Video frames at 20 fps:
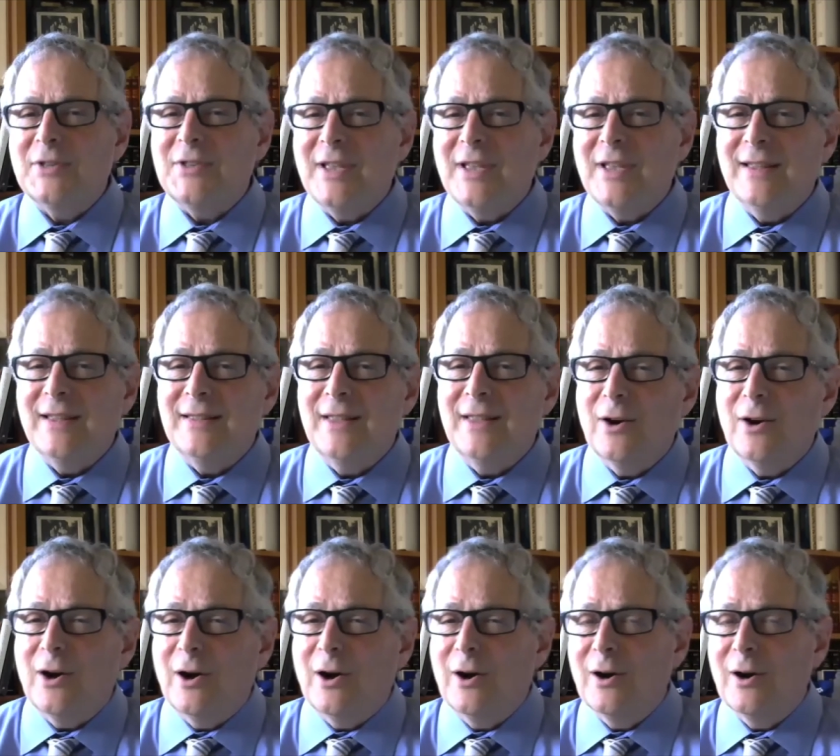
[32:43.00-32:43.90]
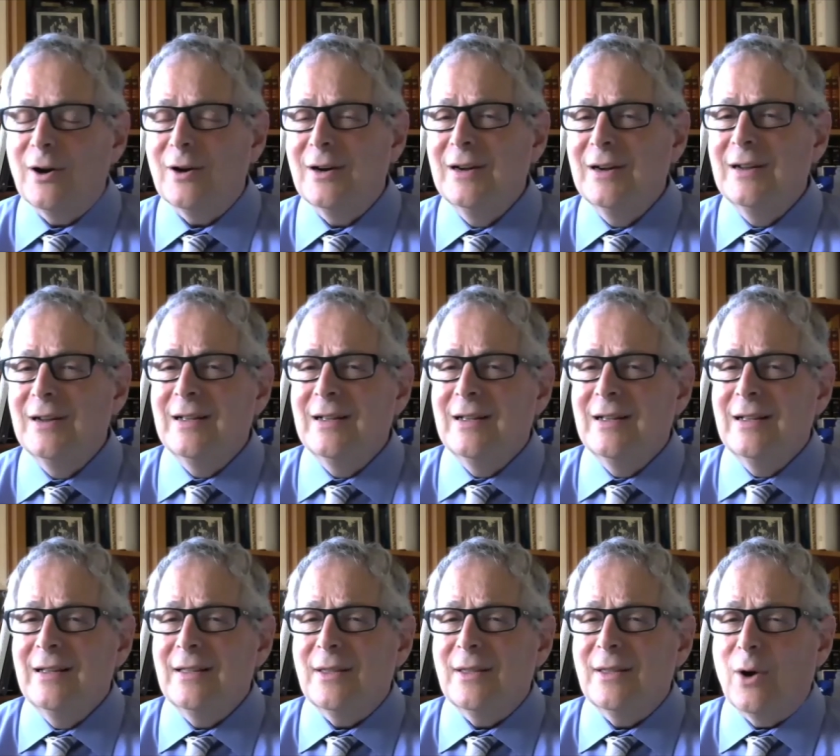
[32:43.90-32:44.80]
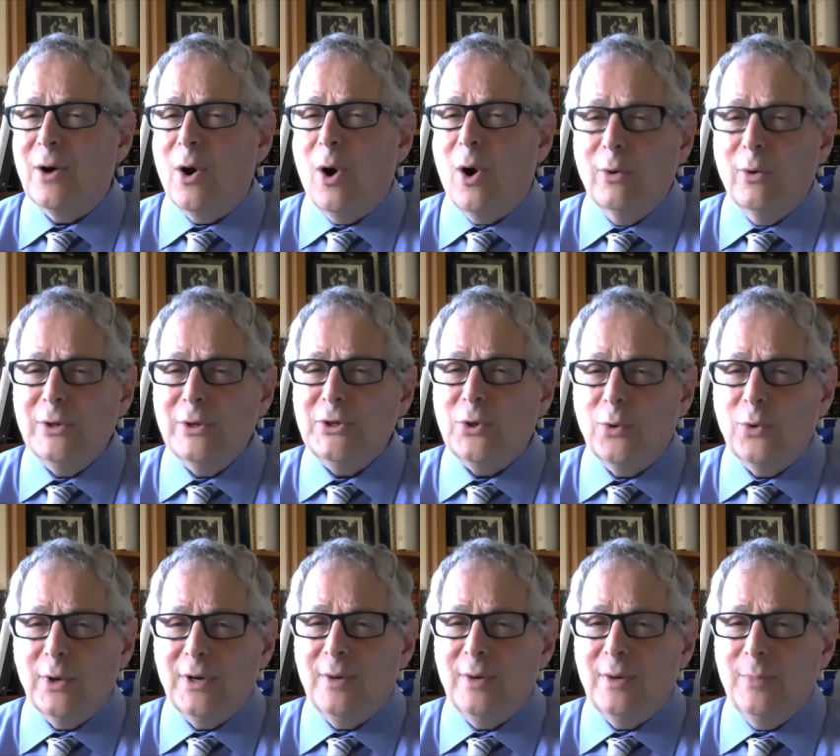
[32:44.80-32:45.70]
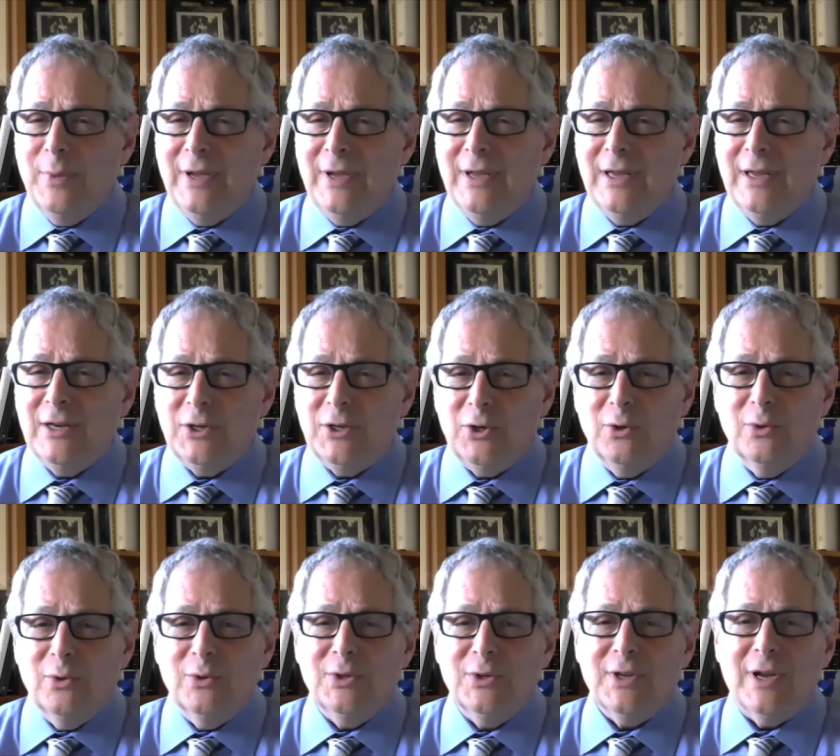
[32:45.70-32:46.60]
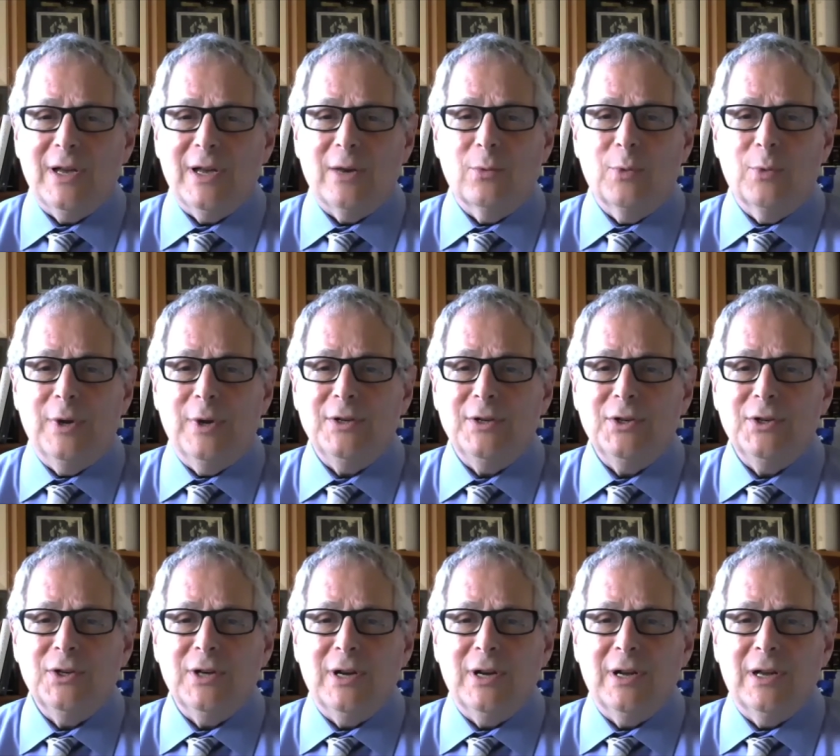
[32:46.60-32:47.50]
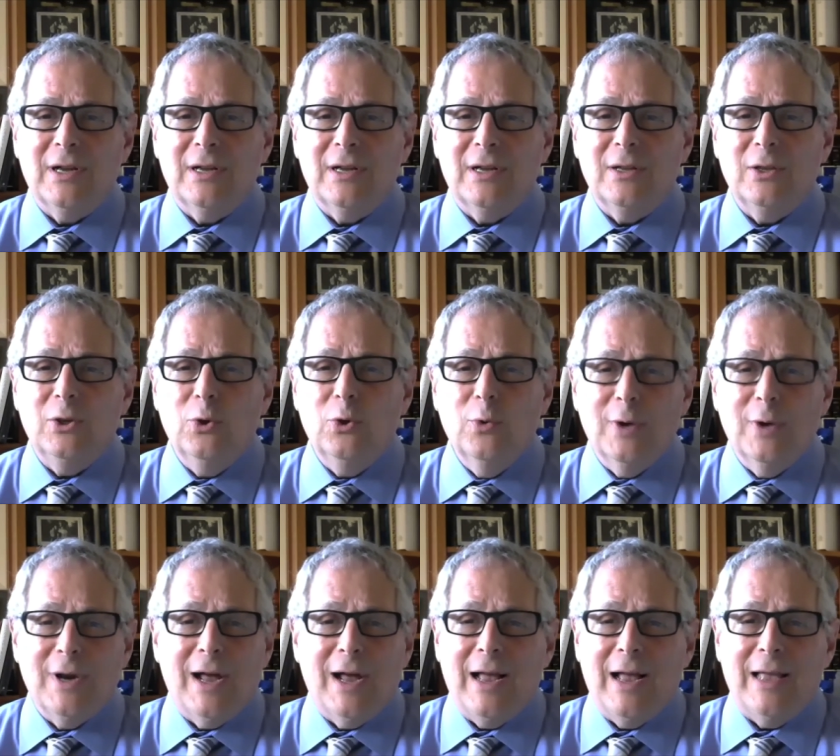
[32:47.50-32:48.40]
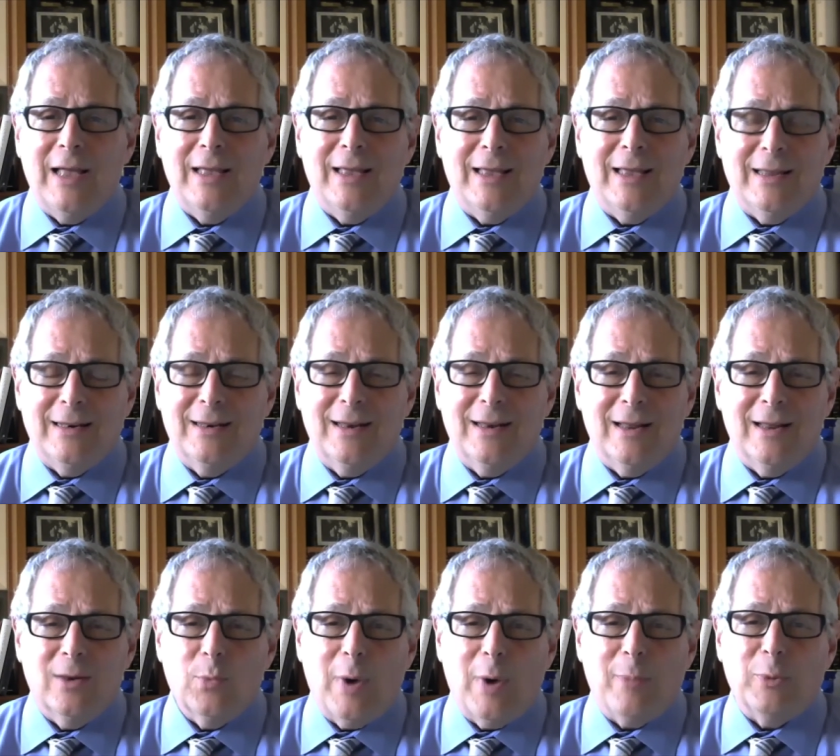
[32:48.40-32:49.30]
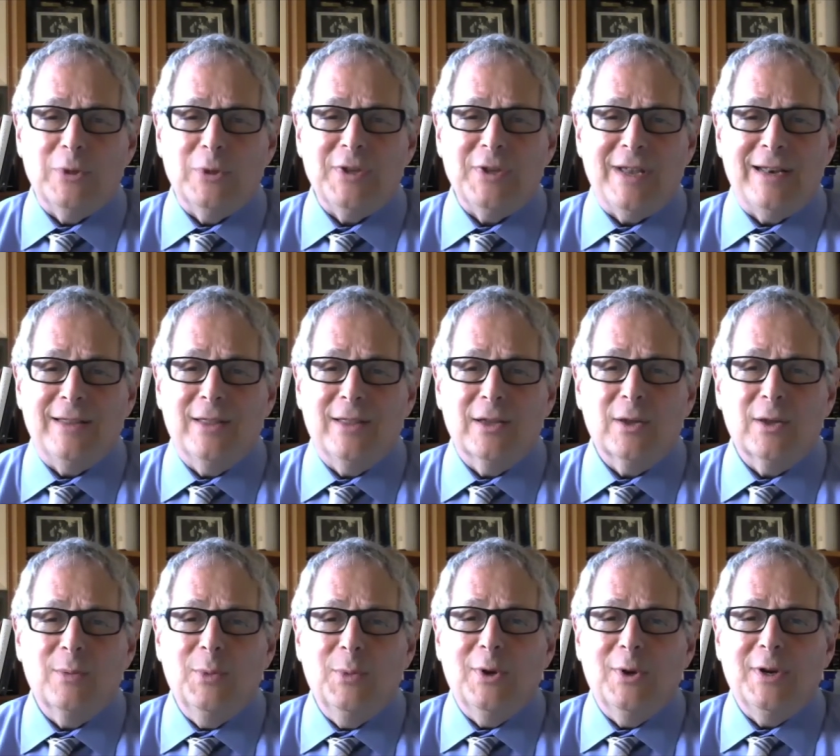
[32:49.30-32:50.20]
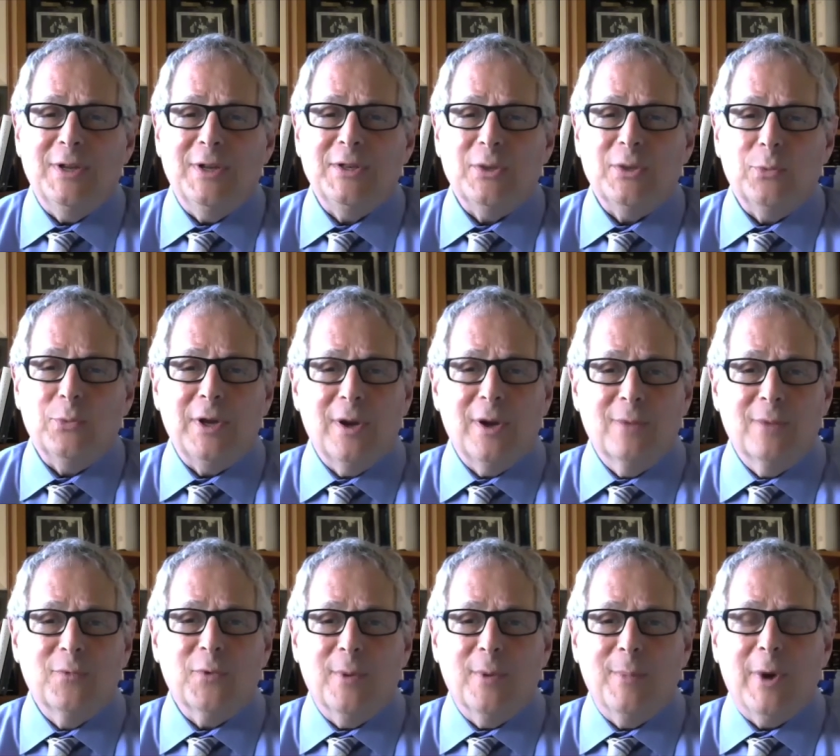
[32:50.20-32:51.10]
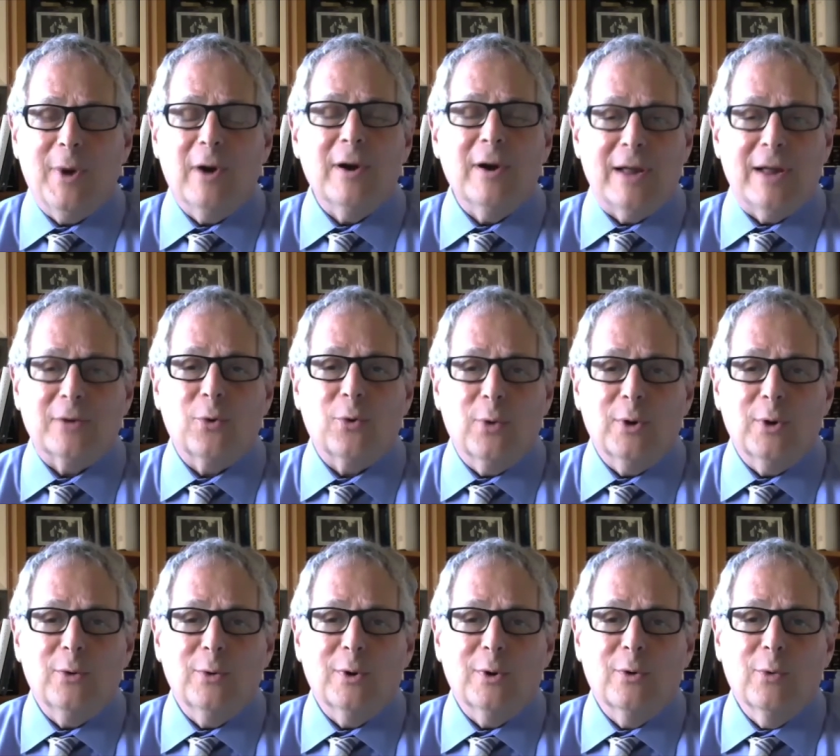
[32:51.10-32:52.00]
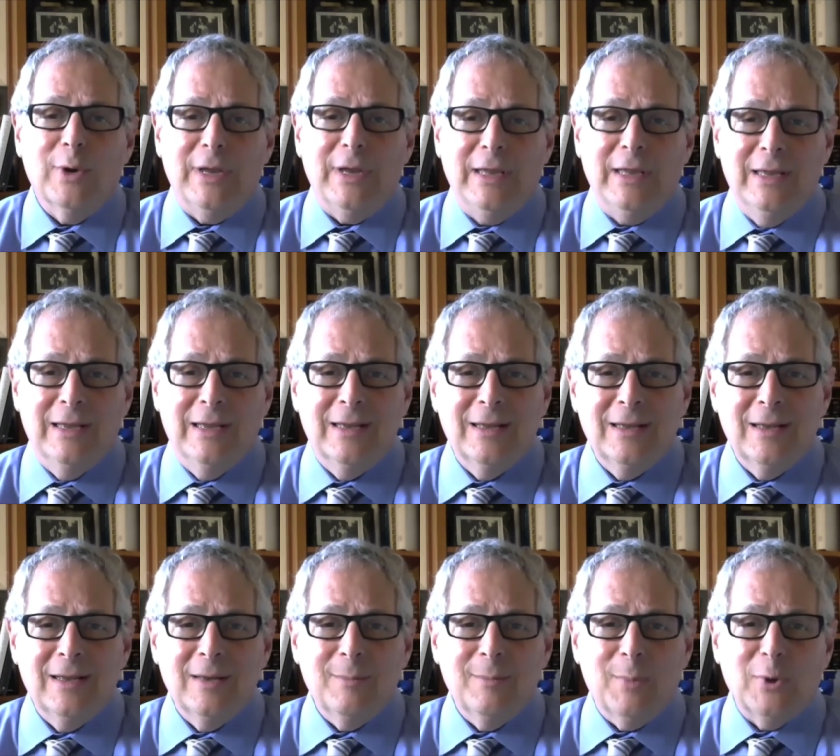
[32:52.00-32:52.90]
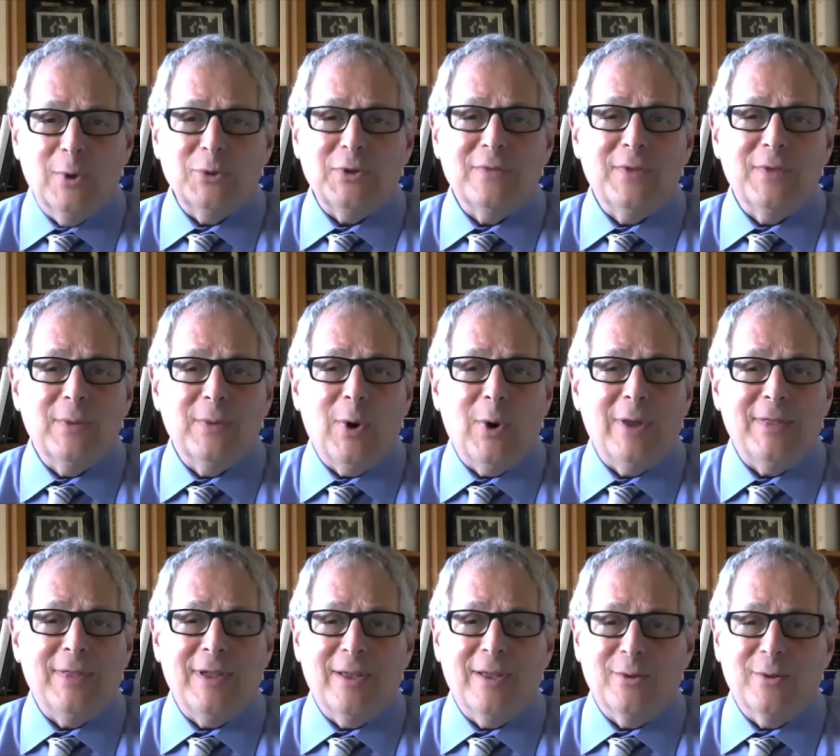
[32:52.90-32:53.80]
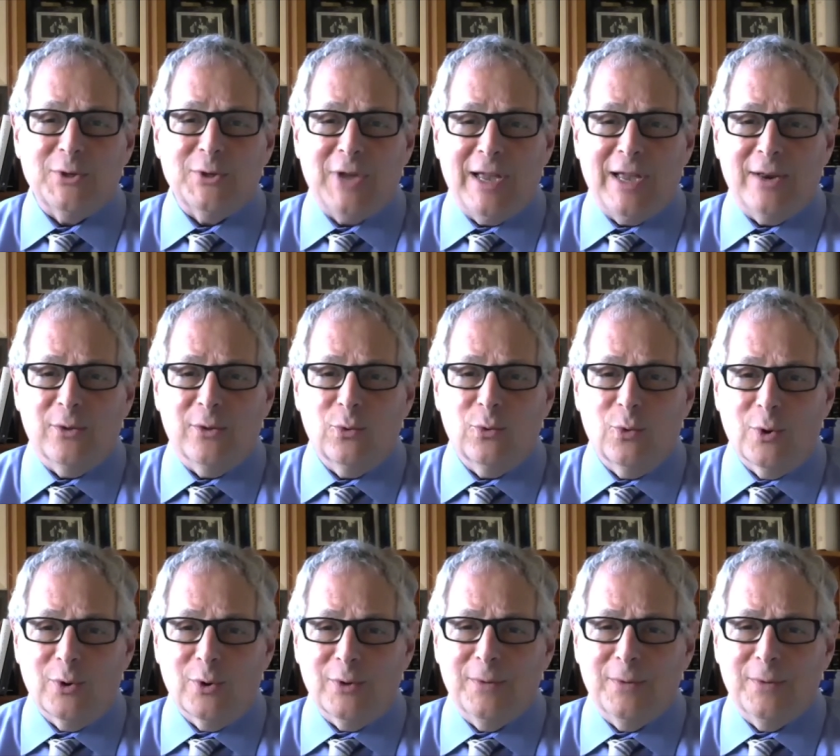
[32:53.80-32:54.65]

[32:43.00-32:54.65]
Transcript: that there are always going to be issues on which you and I and representing the communities that we come from are not going to agree. Most of them are on the other side of the world.